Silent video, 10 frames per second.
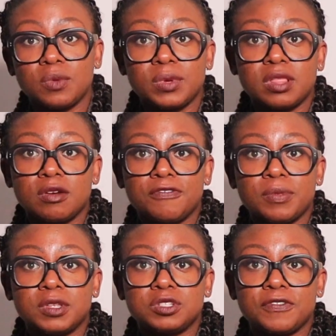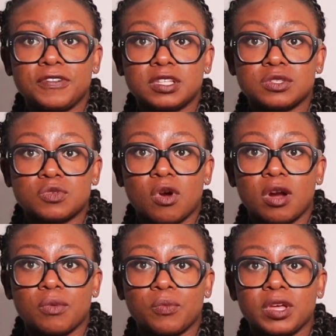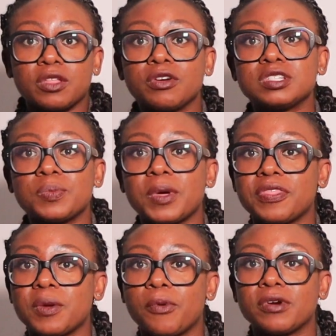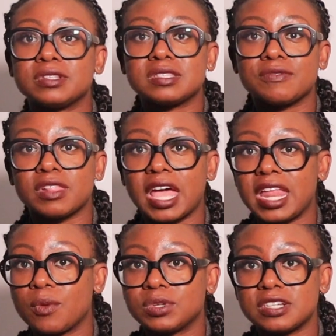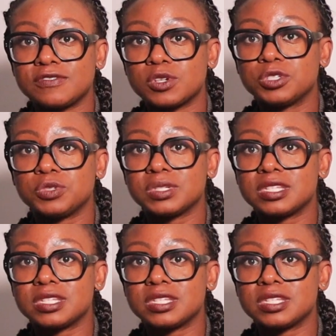did we learn from the Tiffany store? We learned about the importance of lighting, which I've told you a